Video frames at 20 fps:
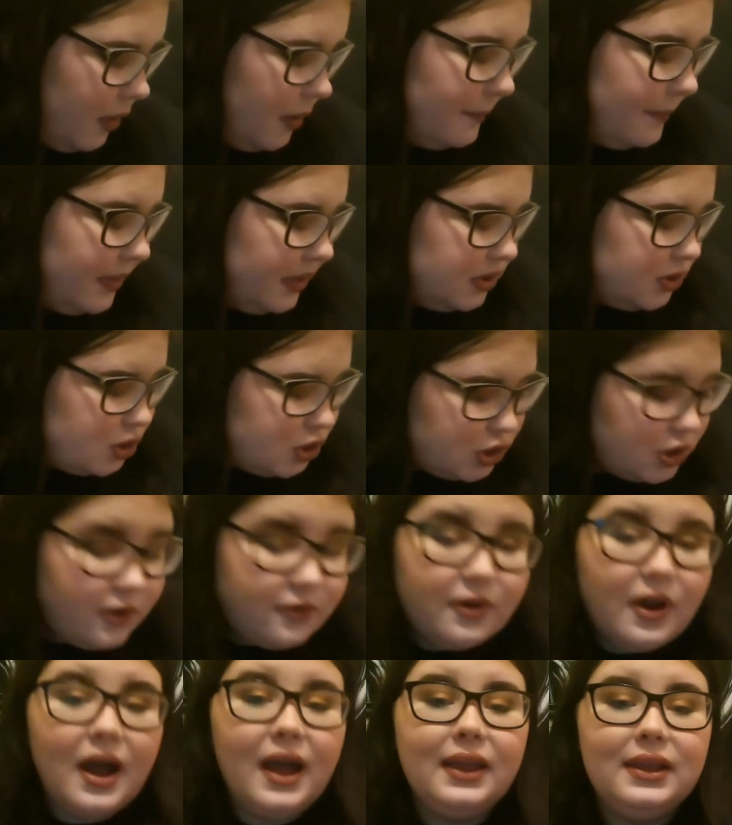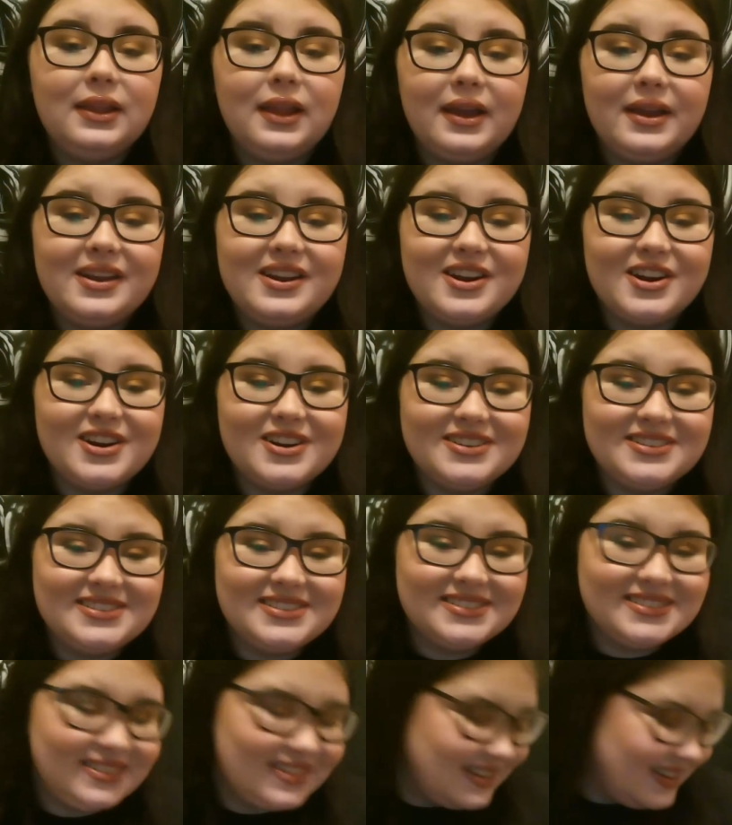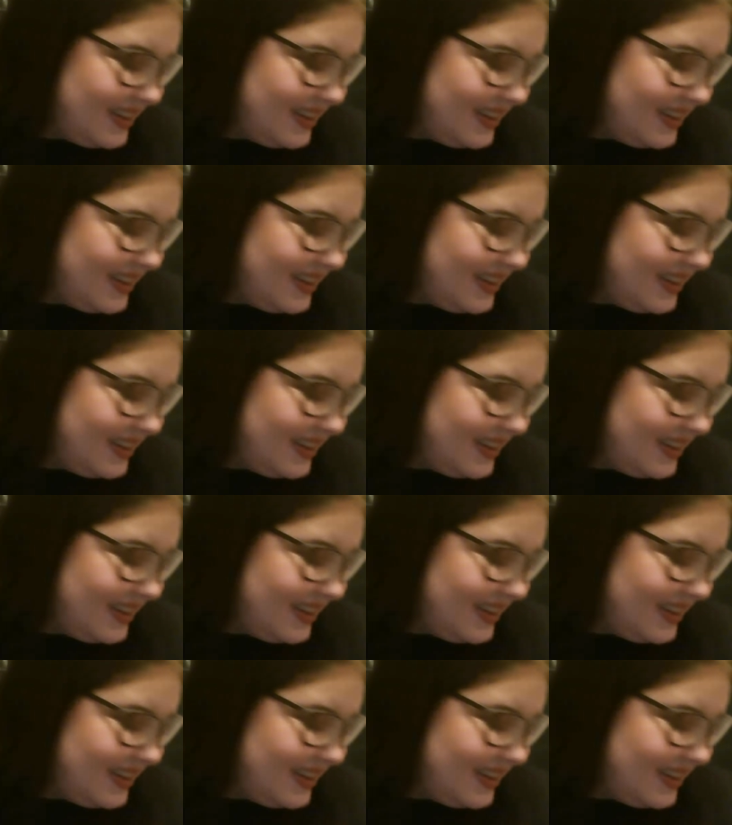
a bunch of highlighters.